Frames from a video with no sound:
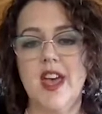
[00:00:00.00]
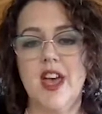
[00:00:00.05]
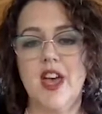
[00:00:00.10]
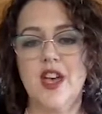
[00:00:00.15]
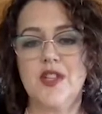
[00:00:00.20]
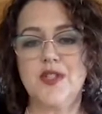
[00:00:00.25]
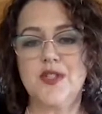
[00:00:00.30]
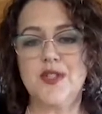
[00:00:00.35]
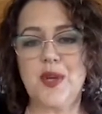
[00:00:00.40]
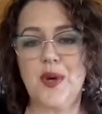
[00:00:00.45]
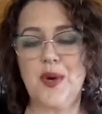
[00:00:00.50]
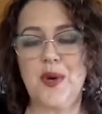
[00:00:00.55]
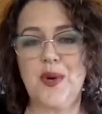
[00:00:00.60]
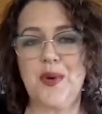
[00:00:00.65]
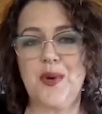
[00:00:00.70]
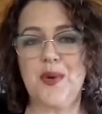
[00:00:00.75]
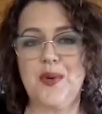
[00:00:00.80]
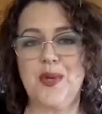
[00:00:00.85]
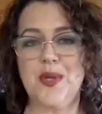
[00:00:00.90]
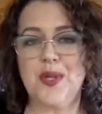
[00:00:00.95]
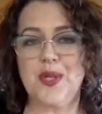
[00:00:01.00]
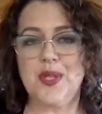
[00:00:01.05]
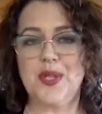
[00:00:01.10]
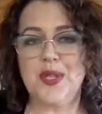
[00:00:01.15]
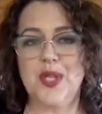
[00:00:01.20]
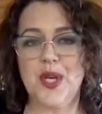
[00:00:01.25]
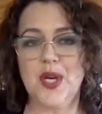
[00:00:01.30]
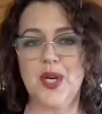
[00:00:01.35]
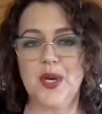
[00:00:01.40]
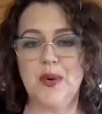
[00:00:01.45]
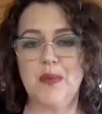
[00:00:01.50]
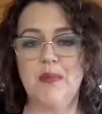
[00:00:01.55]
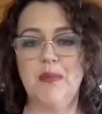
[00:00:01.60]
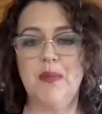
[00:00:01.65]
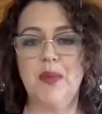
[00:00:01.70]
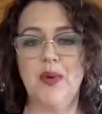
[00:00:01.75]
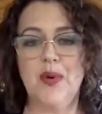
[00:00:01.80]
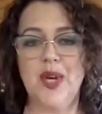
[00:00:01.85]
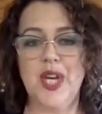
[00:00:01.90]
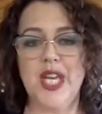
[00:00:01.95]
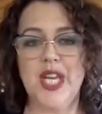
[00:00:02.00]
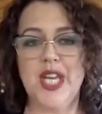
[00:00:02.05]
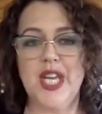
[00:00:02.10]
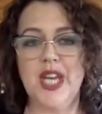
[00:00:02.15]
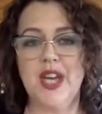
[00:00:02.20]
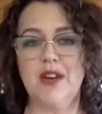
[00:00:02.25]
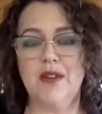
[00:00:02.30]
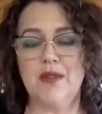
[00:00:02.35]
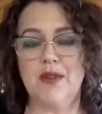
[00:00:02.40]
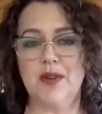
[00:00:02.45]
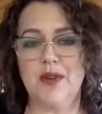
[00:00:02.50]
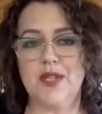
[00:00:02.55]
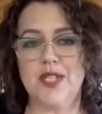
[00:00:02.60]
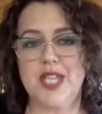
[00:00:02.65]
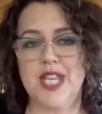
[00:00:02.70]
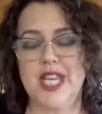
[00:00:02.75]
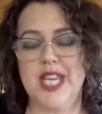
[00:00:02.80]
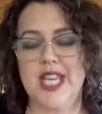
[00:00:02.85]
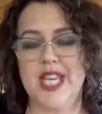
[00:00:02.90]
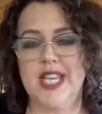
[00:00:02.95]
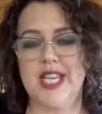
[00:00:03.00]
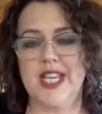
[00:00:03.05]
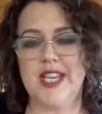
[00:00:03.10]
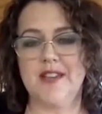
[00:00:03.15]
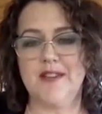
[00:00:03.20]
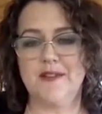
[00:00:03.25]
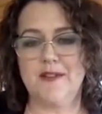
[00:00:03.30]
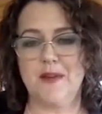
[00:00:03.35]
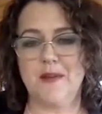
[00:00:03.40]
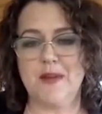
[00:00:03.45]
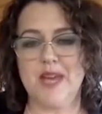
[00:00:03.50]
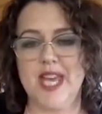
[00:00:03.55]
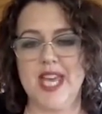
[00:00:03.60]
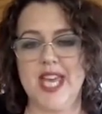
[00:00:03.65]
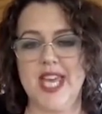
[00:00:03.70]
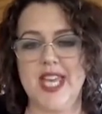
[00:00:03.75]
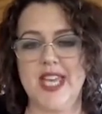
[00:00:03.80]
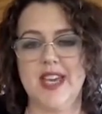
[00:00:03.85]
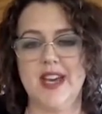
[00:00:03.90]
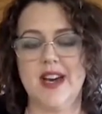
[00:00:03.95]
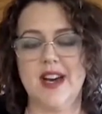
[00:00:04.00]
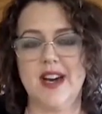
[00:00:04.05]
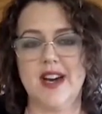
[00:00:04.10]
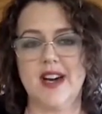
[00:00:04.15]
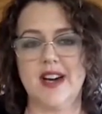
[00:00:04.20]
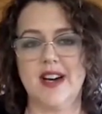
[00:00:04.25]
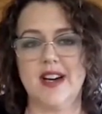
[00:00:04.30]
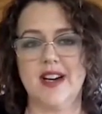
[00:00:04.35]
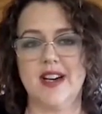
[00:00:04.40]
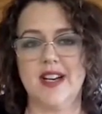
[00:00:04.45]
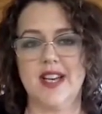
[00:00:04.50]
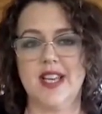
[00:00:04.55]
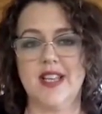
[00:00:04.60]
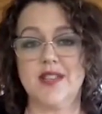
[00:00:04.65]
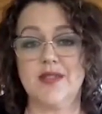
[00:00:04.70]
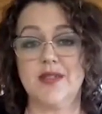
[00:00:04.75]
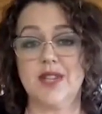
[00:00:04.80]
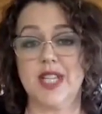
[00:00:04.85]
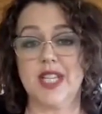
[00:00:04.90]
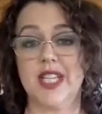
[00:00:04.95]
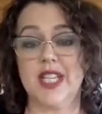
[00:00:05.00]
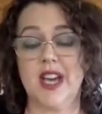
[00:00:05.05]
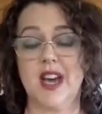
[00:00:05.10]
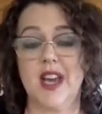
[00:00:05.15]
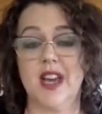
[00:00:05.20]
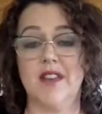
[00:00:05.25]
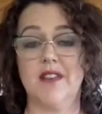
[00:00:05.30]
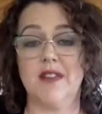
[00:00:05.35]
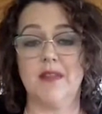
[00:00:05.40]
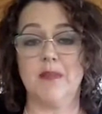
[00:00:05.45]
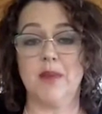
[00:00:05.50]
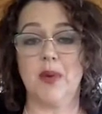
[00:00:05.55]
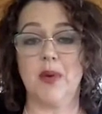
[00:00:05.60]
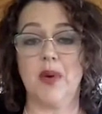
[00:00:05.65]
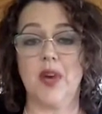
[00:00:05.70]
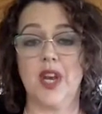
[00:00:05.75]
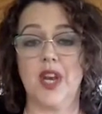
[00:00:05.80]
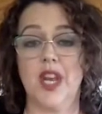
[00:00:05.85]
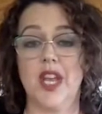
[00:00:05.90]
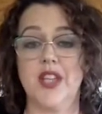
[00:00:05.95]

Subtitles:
So the morning routine for me is really kind of important.